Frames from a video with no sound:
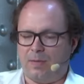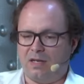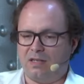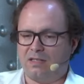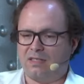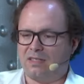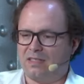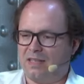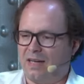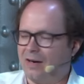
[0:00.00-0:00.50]
I
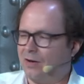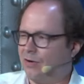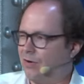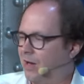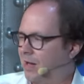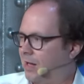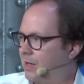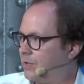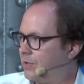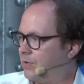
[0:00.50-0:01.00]
mean, it's
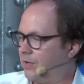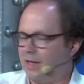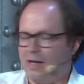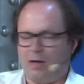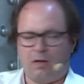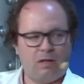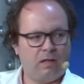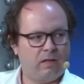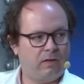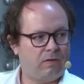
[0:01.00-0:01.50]
staggering actually
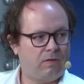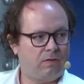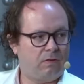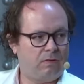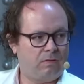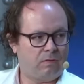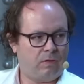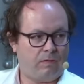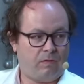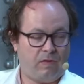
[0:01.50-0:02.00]
how
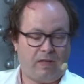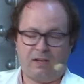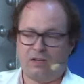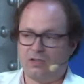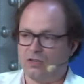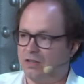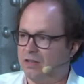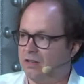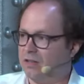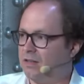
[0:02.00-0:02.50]
little
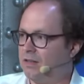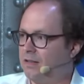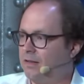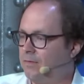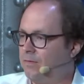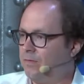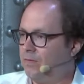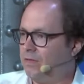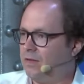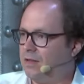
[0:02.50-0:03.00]
reflection
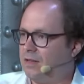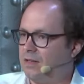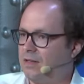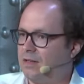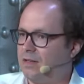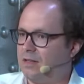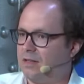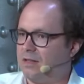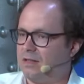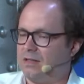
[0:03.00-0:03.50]

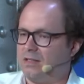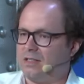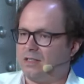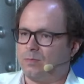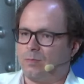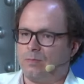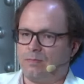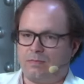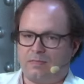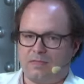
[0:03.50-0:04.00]

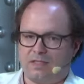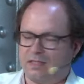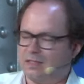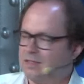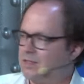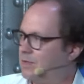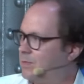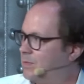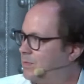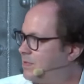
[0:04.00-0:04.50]
these
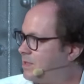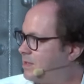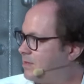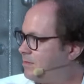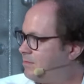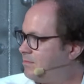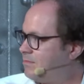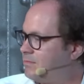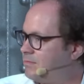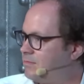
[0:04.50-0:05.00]

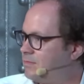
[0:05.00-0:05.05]
systems,